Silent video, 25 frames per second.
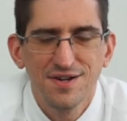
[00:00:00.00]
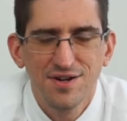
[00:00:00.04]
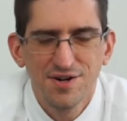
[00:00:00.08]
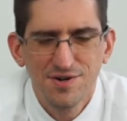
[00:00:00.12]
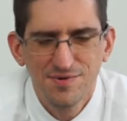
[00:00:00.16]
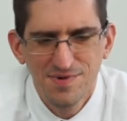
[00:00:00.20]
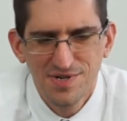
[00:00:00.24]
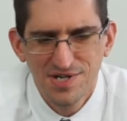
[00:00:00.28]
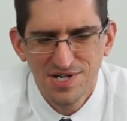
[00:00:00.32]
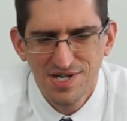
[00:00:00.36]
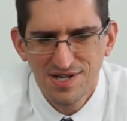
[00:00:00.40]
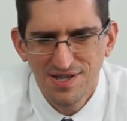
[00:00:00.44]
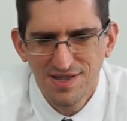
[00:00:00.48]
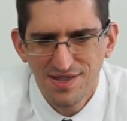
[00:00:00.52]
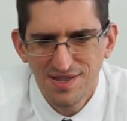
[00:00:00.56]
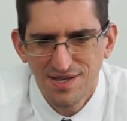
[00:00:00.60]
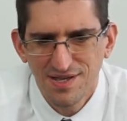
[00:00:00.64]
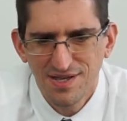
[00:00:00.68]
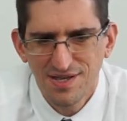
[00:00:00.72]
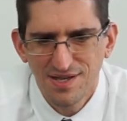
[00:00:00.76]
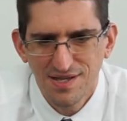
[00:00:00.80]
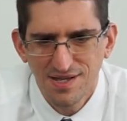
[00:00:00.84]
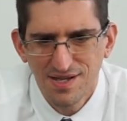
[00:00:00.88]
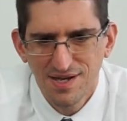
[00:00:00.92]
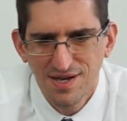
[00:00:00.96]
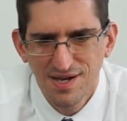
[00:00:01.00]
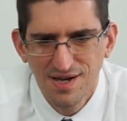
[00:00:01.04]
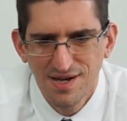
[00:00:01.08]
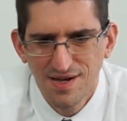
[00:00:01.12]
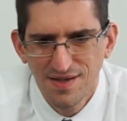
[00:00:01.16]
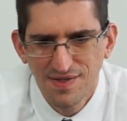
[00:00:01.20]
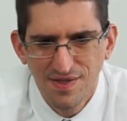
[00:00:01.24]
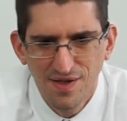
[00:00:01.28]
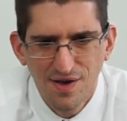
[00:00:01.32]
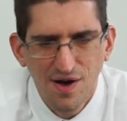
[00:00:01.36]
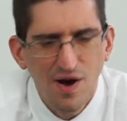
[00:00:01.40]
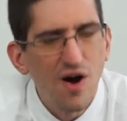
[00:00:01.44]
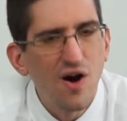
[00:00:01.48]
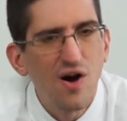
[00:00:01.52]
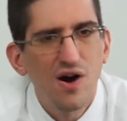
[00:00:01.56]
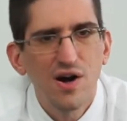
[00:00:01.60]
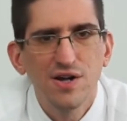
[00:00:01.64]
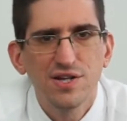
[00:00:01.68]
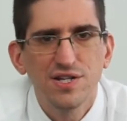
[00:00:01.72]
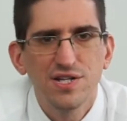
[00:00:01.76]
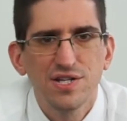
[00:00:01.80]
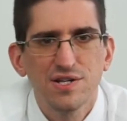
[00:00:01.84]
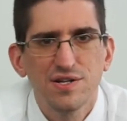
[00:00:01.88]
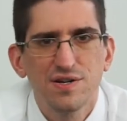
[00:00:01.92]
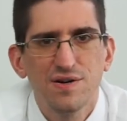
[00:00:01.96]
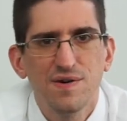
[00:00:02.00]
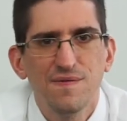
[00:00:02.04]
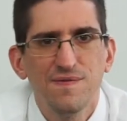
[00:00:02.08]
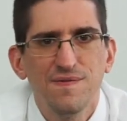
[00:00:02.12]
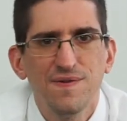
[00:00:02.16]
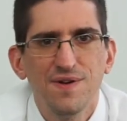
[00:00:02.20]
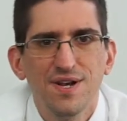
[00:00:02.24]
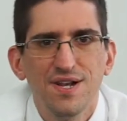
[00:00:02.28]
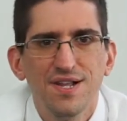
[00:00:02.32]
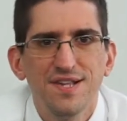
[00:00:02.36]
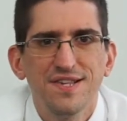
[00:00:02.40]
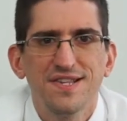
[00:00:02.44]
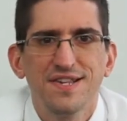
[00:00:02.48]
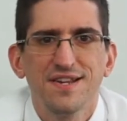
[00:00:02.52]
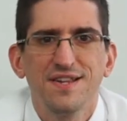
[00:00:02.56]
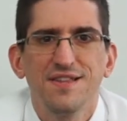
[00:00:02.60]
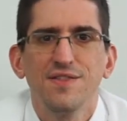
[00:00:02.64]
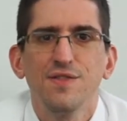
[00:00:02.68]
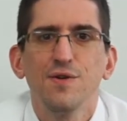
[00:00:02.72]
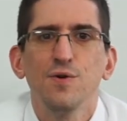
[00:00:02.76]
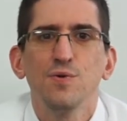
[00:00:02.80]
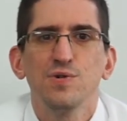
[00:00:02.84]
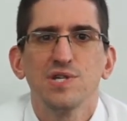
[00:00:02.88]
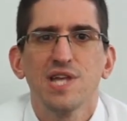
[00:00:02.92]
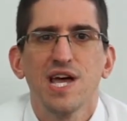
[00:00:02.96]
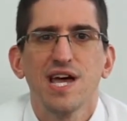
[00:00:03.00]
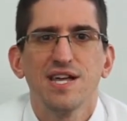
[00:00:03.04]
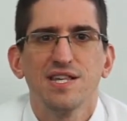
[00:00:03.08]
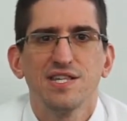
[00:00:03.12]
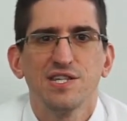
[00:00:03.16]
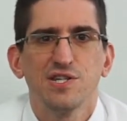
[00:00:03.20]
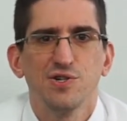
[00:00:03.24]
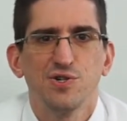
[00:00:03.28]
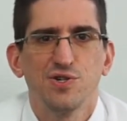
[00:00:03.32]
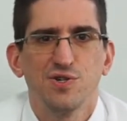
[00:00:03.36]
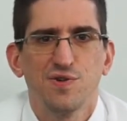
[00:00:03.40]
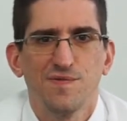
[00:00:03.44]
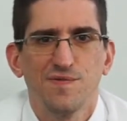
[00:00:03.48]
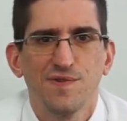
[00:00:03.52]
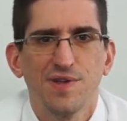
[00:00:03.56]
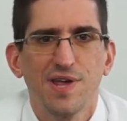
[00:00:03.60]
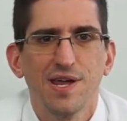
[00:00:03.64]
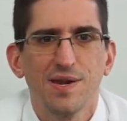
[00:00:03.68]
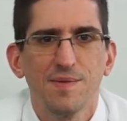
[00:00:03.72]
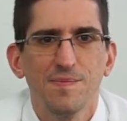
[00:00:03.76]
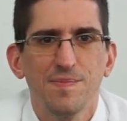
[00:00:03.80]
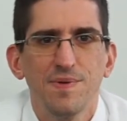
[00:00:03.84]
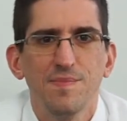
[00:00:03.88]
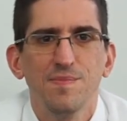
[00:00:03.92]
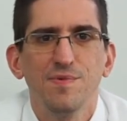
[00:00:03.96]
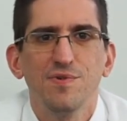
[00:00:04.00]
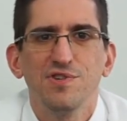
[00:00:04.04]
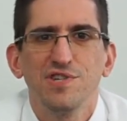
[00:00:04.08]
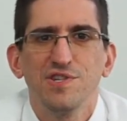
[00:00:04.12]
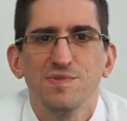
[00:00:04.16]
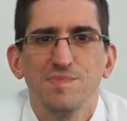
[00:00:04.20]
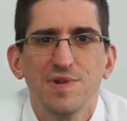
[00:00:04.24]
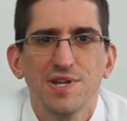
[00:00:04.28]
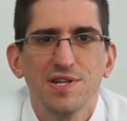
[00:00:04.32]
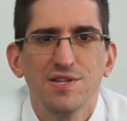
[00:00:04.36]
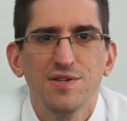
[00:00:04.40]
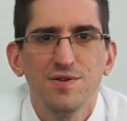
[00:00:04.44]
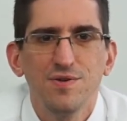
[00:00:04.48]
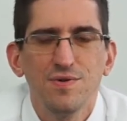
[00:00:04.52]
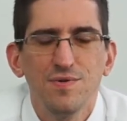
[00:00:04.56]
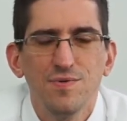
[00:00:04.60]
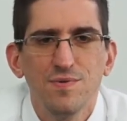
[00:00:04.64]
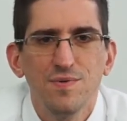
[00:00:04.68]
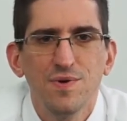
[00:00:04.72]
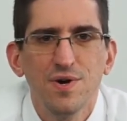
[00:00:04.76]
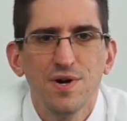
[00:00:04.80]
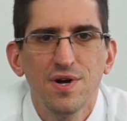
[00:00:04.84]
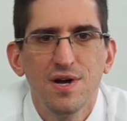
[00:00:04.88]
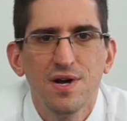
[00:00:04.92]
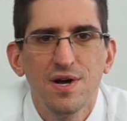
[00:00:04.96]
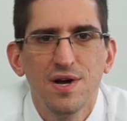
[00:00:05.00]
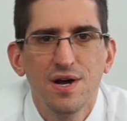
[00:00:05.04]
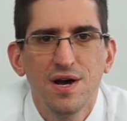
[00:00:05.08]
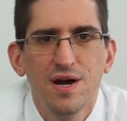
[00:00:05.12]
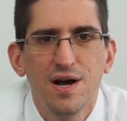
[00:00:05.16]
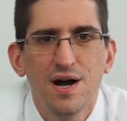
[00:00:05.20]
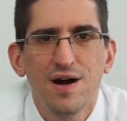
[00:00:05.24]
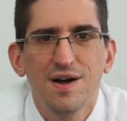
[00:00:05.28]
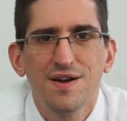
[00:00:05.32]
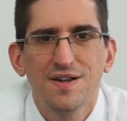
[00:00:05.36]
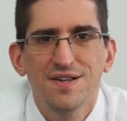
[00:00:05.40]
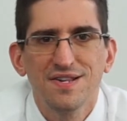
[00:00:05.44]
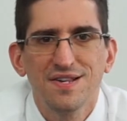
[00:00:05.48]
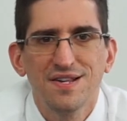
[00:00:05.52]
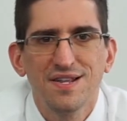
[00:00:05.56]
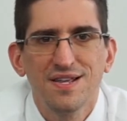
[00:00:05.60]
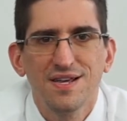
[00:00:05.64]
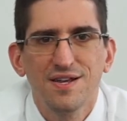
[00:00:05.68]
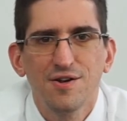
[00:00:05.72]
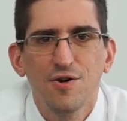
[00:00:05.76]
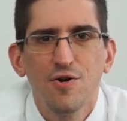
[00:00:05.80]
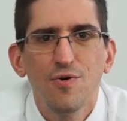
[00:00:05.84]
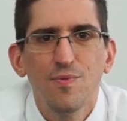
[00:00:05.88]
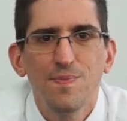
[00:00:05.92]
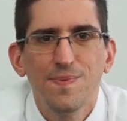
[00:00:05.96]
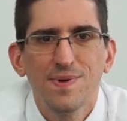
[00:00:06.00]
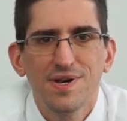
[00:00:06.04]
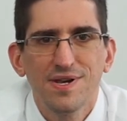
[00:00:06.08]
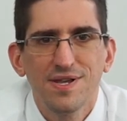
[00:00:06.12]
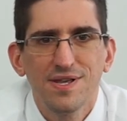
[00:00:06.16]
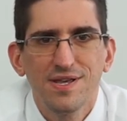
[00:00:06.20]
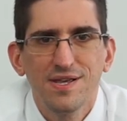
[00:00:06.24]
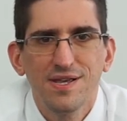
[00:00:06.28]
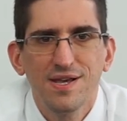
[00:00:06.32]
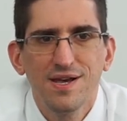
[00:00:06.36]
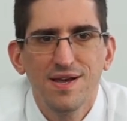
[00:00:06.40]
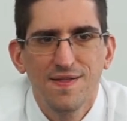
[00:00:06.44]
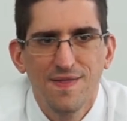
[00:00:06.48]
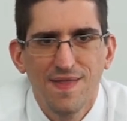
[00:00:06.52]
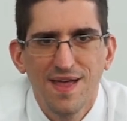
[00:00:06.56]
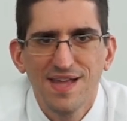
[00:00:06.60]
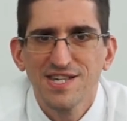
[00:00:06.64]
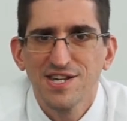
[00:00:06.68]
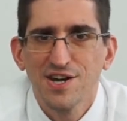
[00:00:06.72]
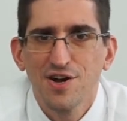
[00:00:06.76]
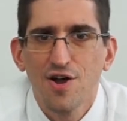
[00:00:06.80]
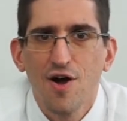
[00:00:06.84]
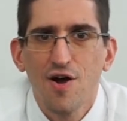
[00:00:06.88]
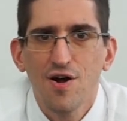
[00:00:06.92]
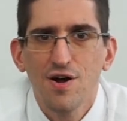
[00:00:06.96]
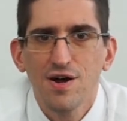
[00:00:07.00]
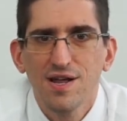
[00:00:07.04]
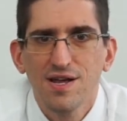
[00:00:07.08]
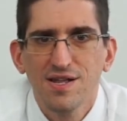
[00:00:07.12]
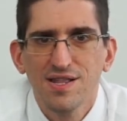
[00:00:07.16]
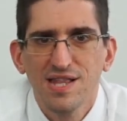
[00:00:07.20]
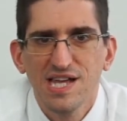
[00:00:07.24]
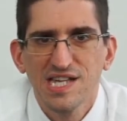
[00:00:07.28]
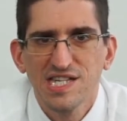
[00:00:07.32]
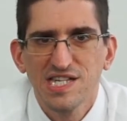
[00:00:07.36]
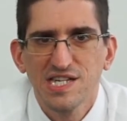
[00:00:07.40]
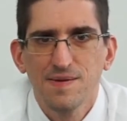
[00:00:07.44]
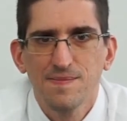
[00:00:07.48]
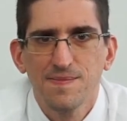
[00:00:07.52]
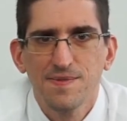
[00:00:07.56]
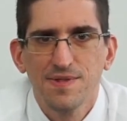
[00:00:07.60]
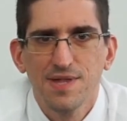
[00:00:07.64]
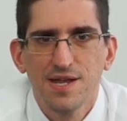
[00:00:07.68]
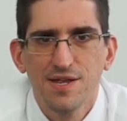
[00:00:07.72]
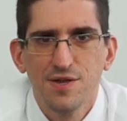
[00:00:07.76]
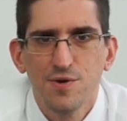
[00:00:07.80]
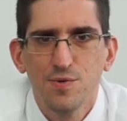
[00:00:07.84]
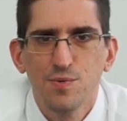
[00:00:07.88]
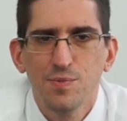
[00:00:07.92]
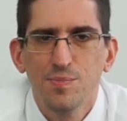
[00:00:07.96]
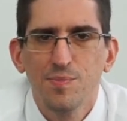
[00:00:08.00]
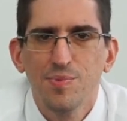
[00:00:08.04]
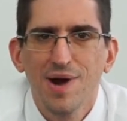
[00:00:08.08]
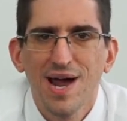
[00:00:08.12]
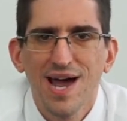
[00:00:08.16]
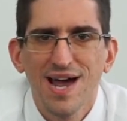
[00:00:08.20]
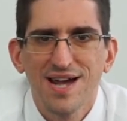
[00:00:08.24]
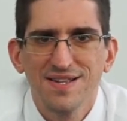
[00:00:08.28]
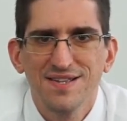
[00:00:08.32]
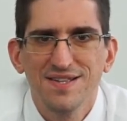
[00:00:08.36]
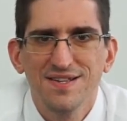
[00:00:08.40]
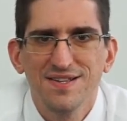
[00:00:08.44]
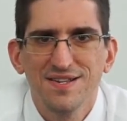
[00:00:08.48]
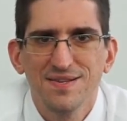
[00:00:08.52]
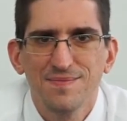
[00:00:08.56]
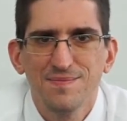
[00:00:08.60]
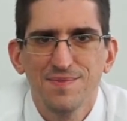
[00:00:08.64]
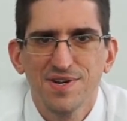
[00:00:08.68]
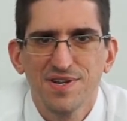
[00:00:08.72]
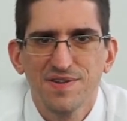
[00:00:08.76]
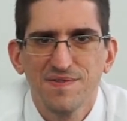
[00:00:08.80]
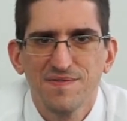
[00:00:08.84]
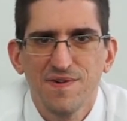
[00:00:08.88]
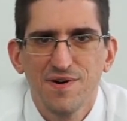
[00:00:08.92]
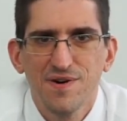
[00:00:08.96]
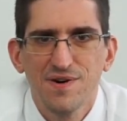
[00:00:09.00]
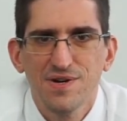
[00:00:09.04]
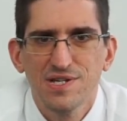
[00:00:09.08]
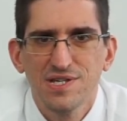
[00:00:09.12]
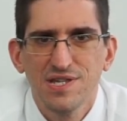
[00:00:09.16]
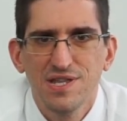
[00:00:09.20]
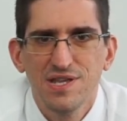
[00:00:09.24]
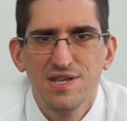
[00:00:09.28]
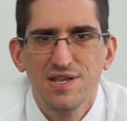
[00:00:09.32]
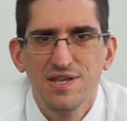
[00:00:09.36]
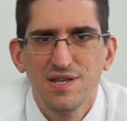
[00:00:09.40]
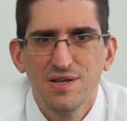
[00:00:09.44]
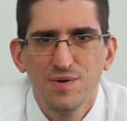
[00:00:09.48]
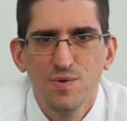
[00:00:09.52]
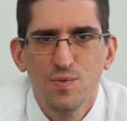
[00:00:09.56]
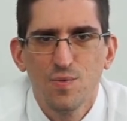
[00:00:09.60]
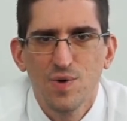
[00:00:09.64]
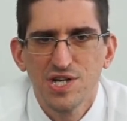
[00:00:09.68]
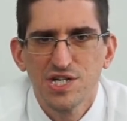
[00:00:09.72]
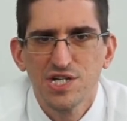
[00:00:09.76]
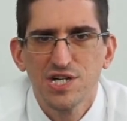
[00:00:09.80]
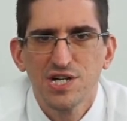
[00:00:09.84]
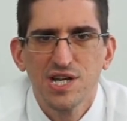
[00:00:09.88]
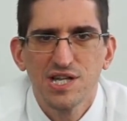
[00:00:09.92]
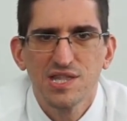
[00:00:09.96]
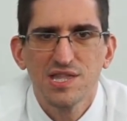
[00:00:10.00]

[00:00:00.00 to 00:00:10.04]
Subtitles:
Obviously, the art of eliciting those answers, of getting people to speak to you honestly and openly, that's an art, and that's something that you would practice. But as far as once you get